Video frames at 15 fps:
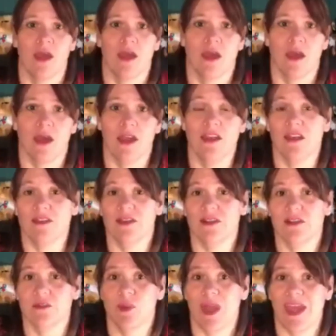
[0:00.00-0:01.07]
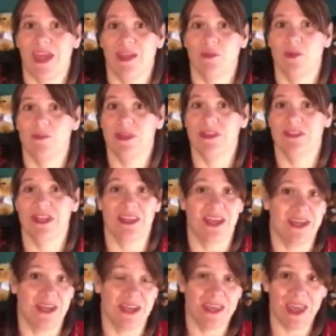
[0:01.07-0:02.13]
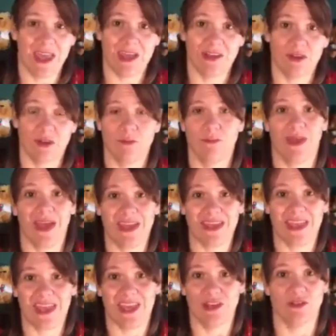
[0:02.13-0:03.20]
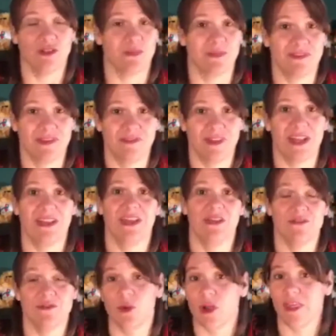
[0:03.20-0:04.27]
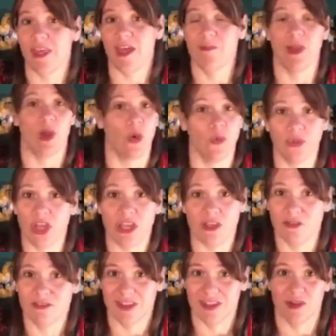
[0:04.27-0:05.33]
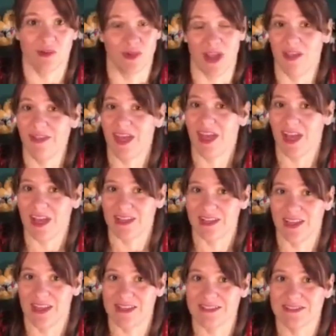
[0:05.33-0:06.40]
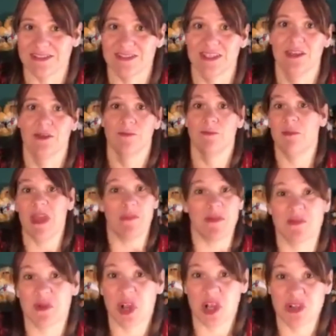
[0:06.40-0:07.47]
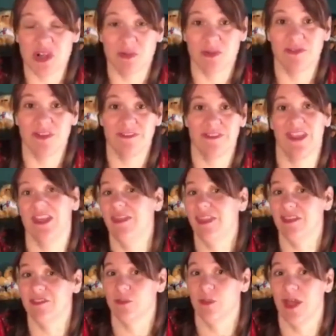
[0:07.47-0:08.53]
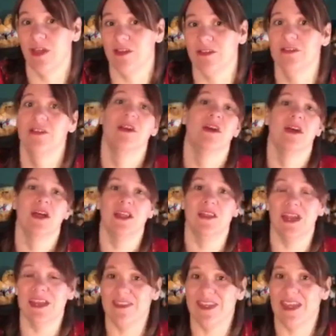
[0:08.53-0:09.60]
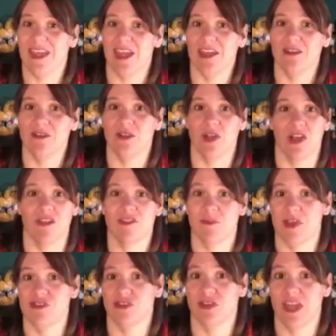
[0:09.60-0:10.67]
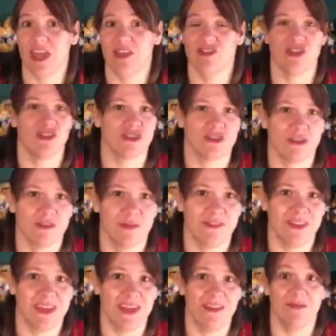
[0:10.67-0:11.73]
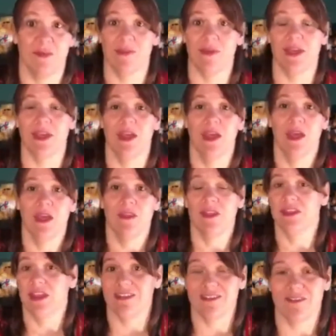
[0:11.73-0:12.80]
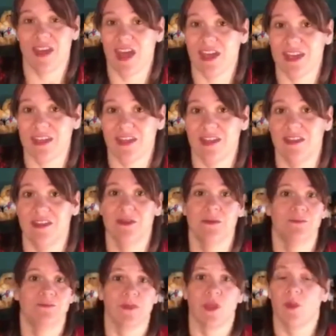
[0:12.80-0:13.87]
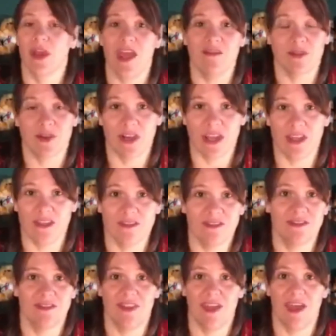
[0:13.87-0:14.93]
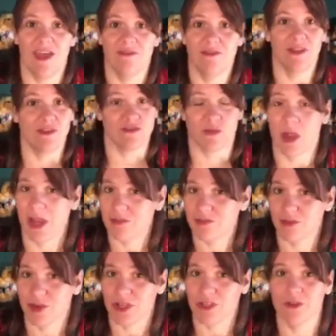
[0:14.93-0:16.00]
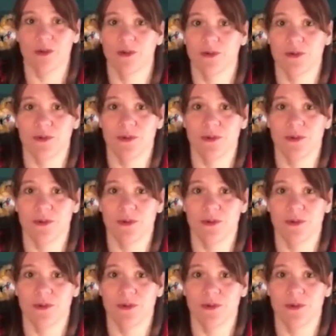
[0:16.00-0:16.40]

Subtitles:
Another way would be to light a candle, buy a candle specifically for them and only use it around the holidays, maybe for October 15th as well. Light the candle on special occasions, Christmas Eve, maybe the nights of Hanukkah, whatever it is that feels right for you.